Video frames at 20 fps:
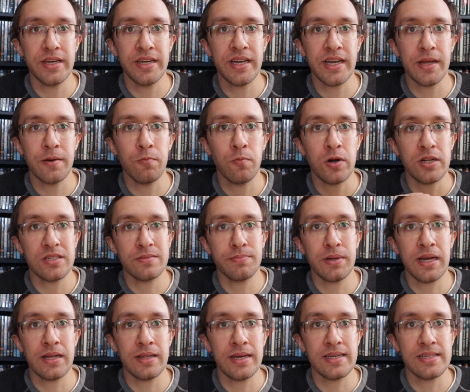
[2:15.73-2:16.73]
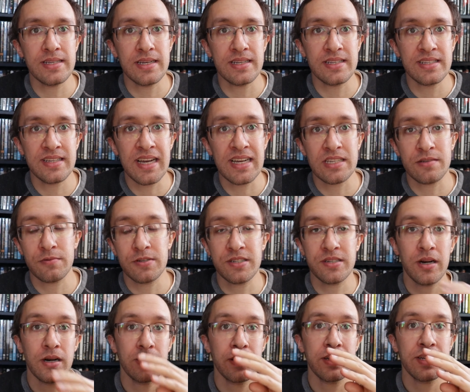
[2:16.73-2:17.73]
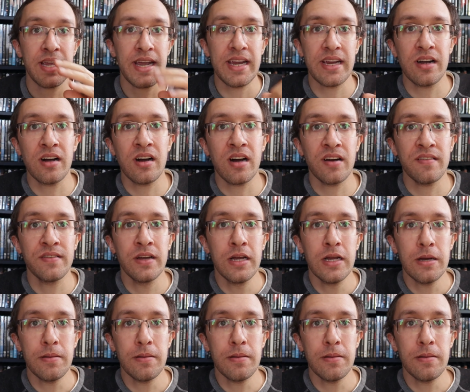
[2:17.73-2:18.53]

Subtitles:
again once Pelé's success was starting to take off,